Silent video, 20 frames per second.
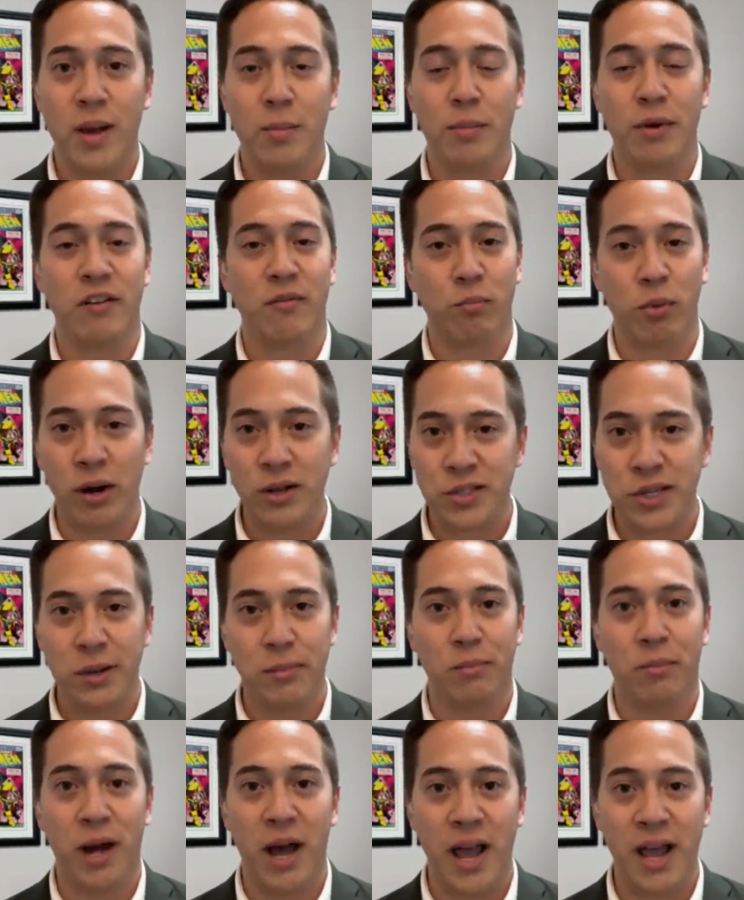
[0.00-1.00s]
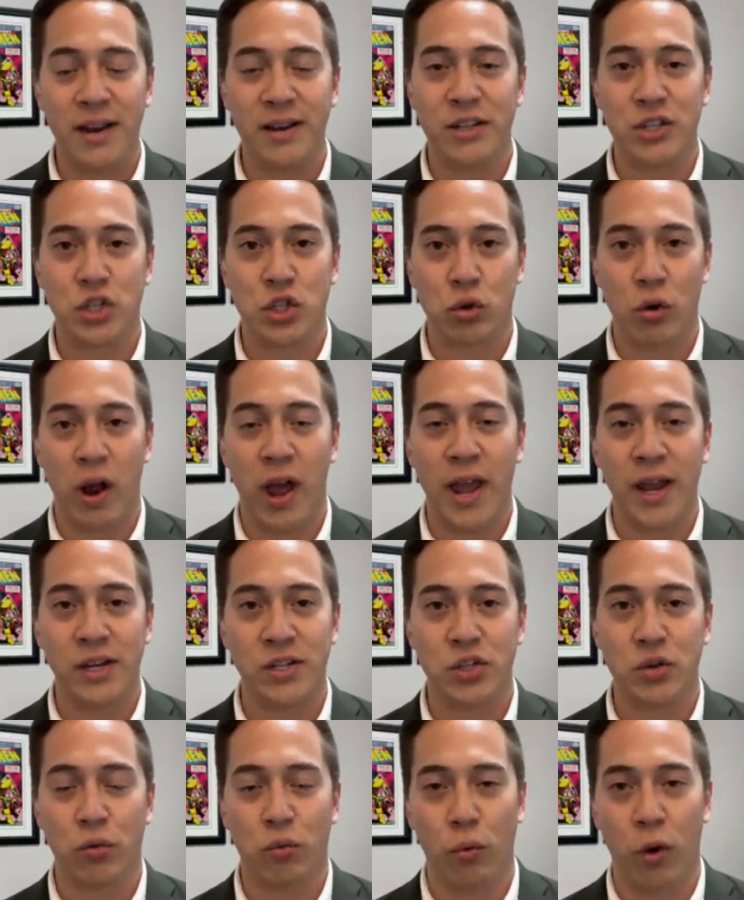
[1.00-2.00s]
But if President Biden is trying
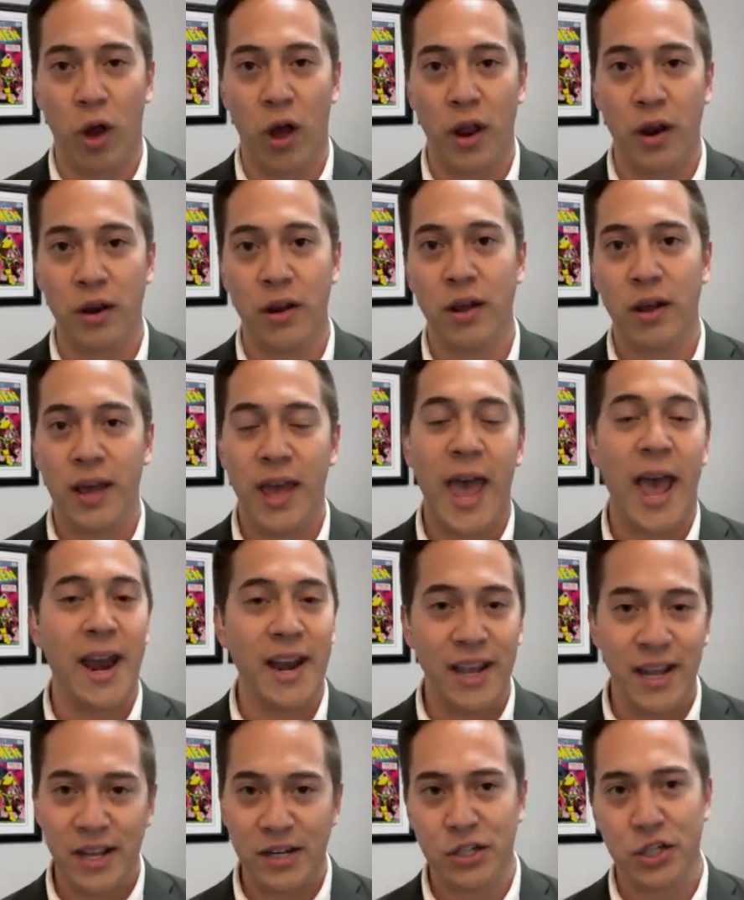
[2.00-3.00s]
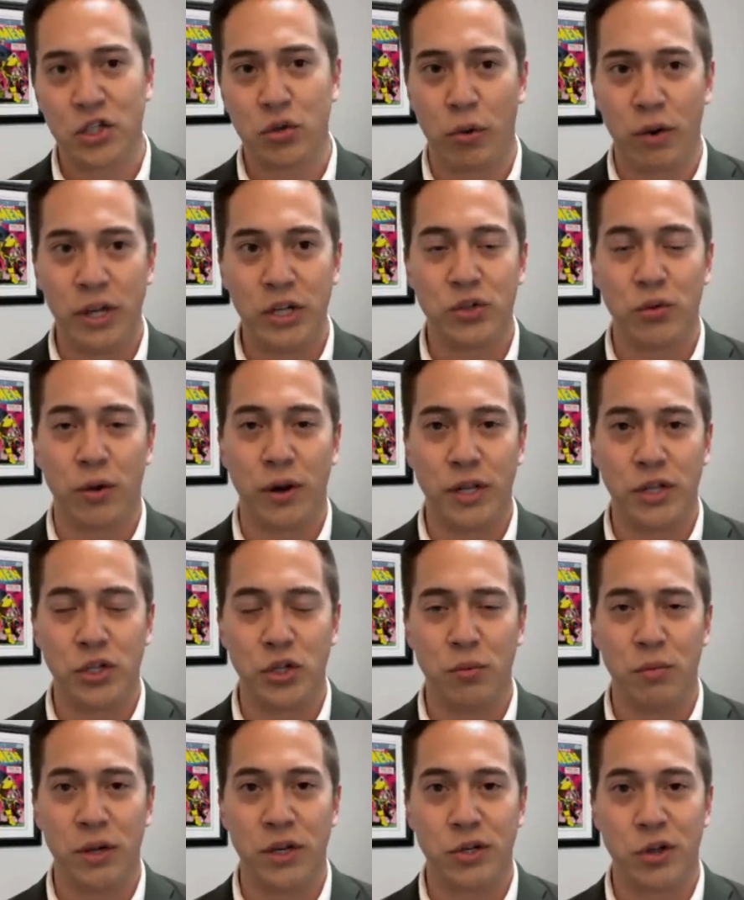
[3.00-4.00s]
to run heading into
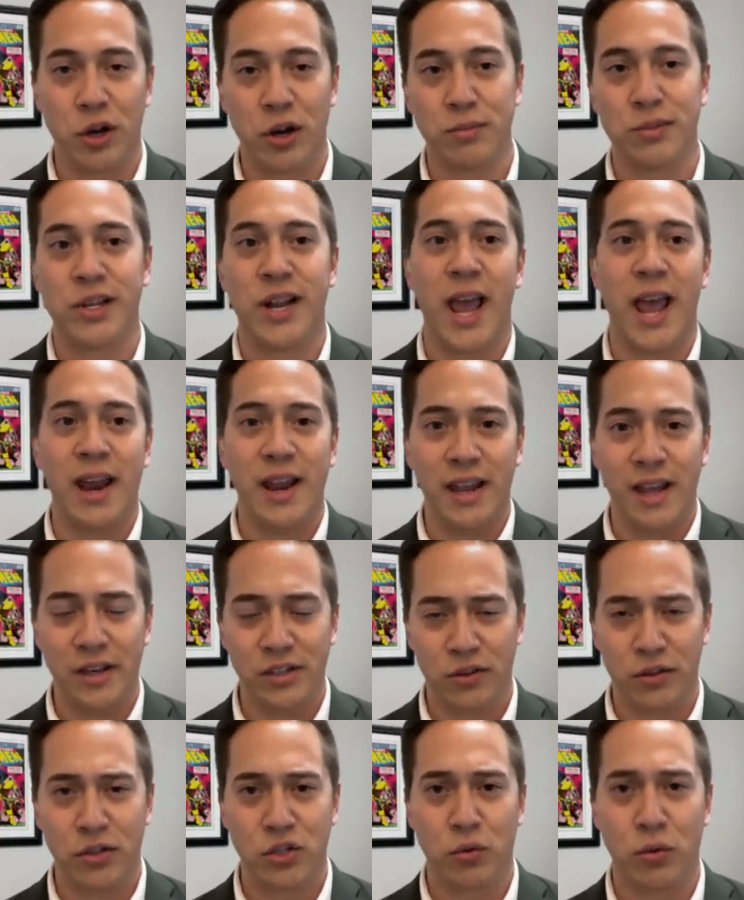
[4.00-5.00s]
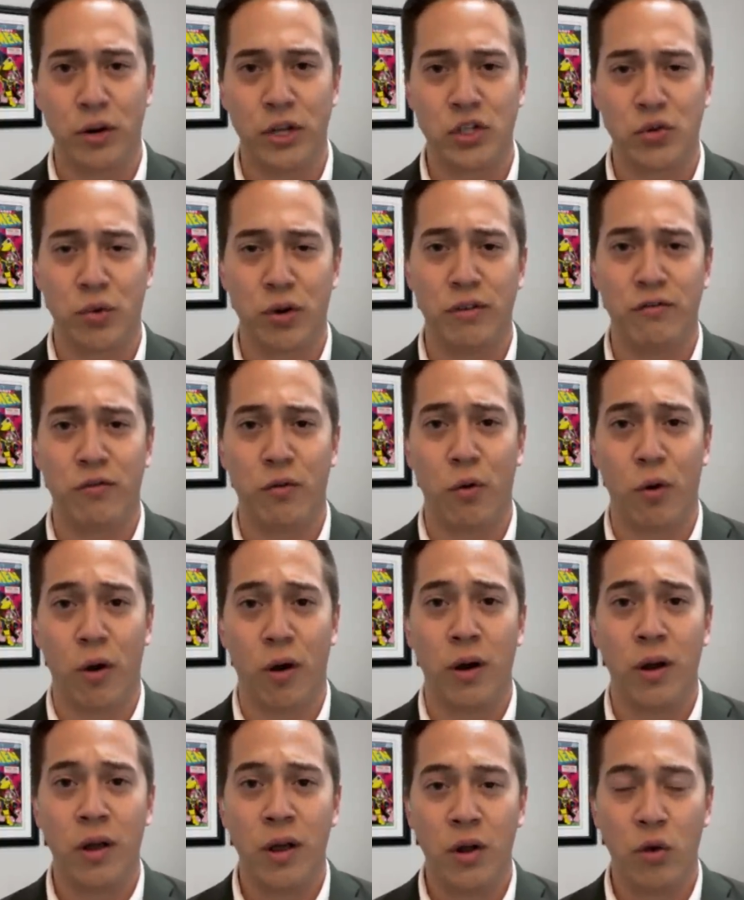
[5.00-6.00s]
2022 midterms and heading into the
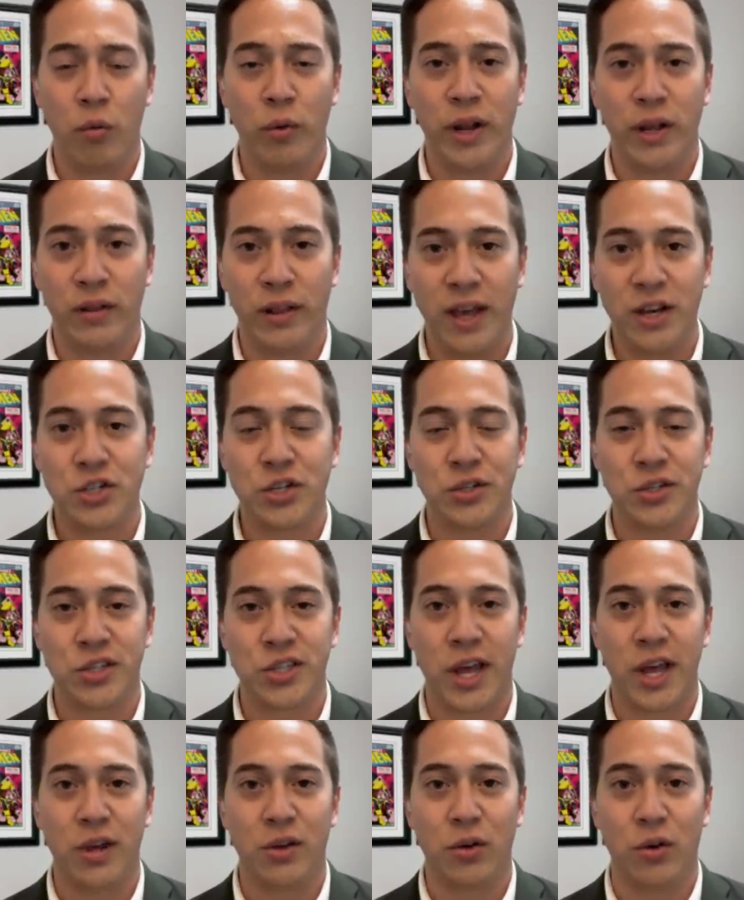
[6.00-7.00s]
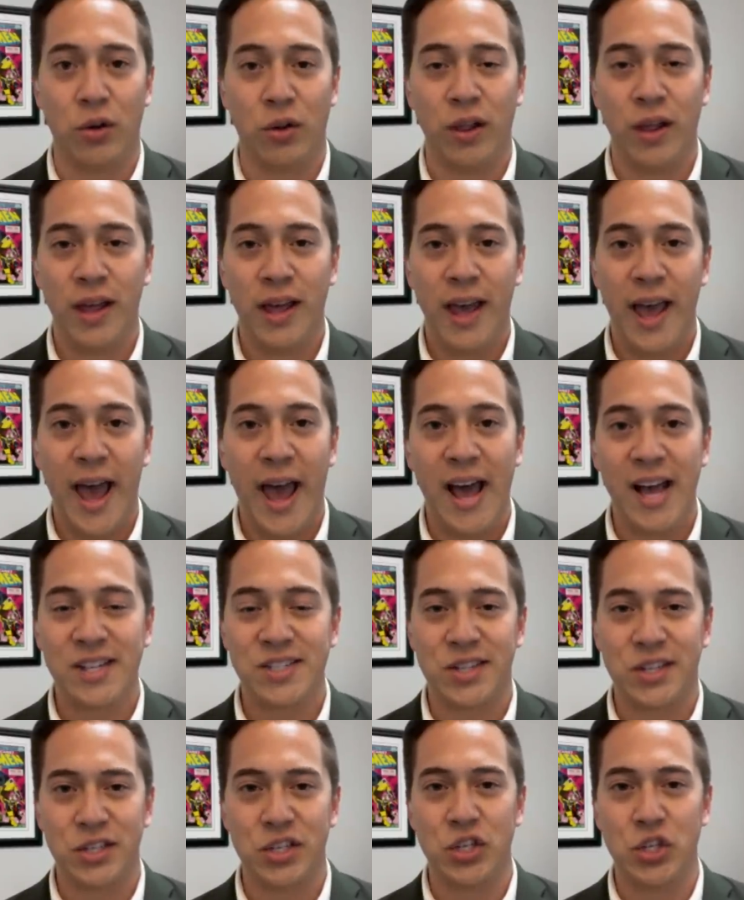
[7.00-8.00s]
2024 reelection cycle
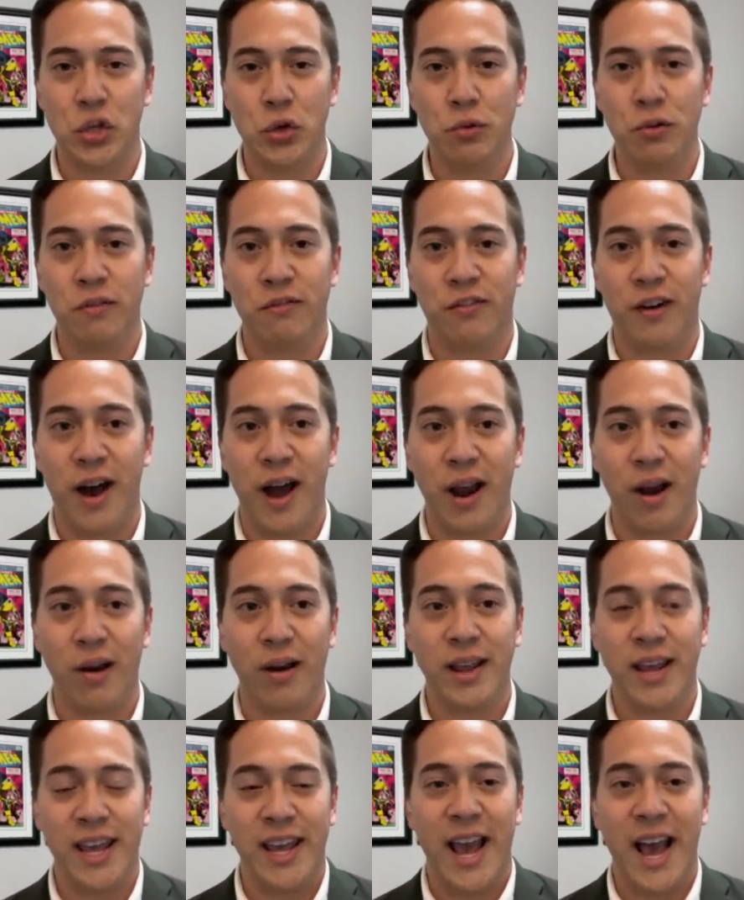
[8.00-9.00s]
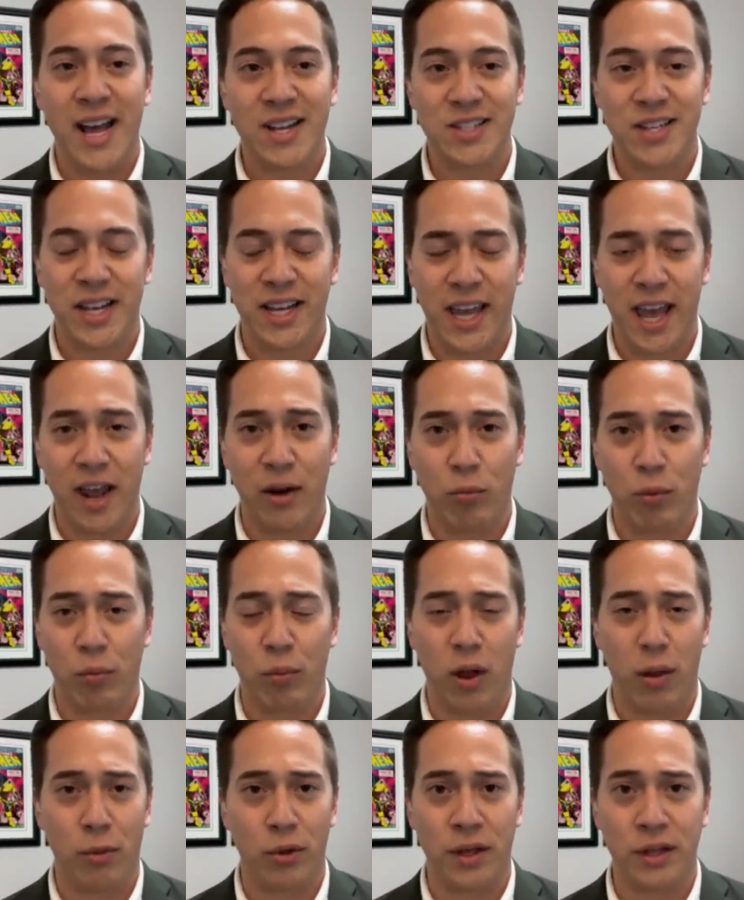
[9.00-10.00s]
as this unifier, he has to get
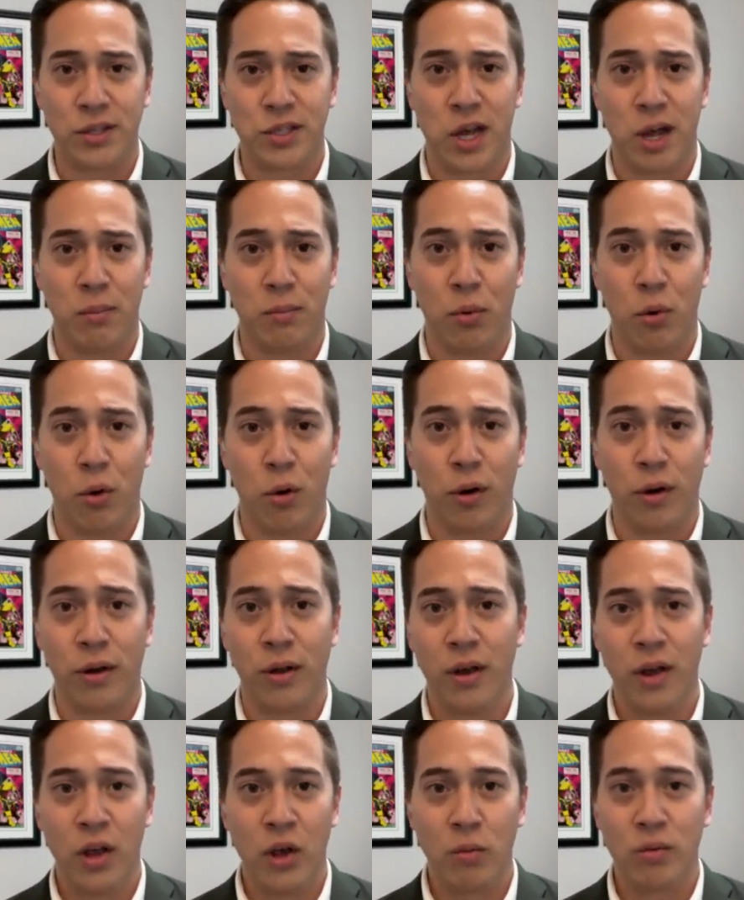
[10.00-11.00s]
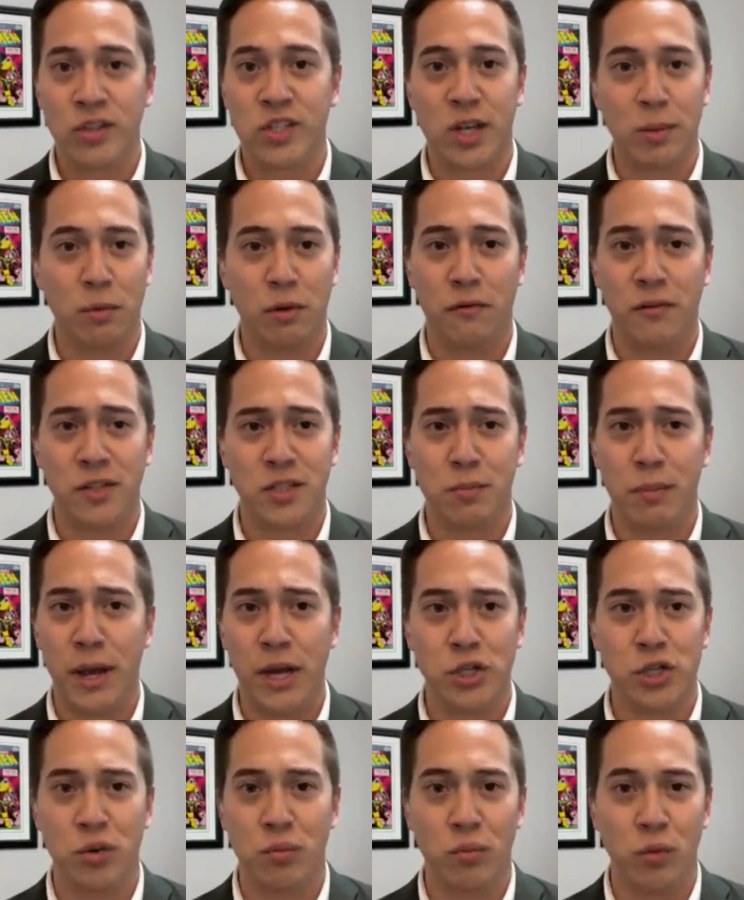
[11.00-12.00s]
Republicans on board with some of his
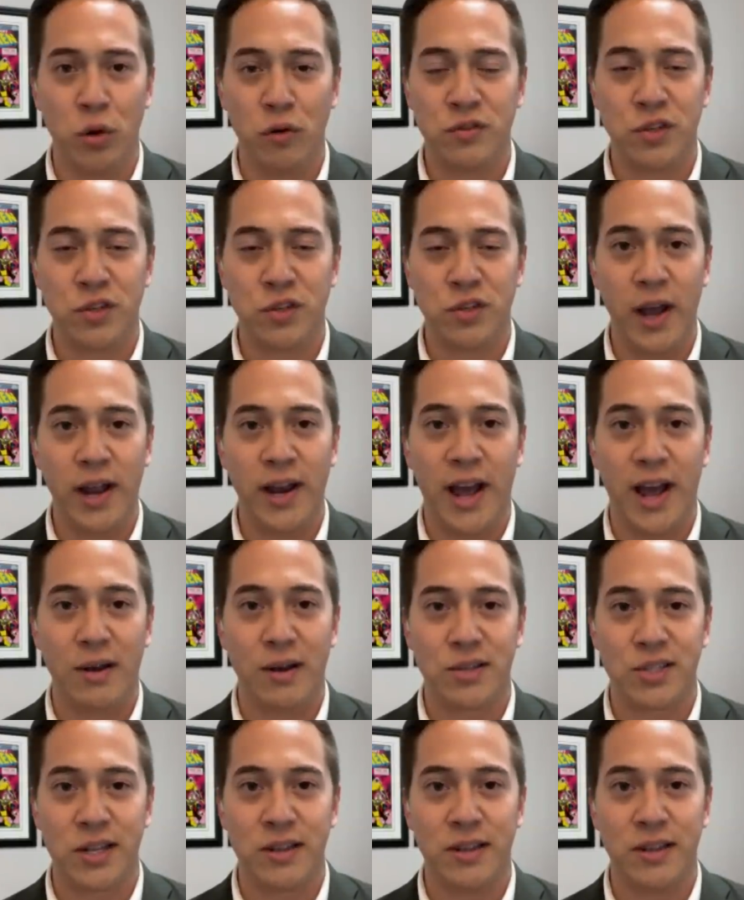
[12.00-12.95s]
major moves in the White House.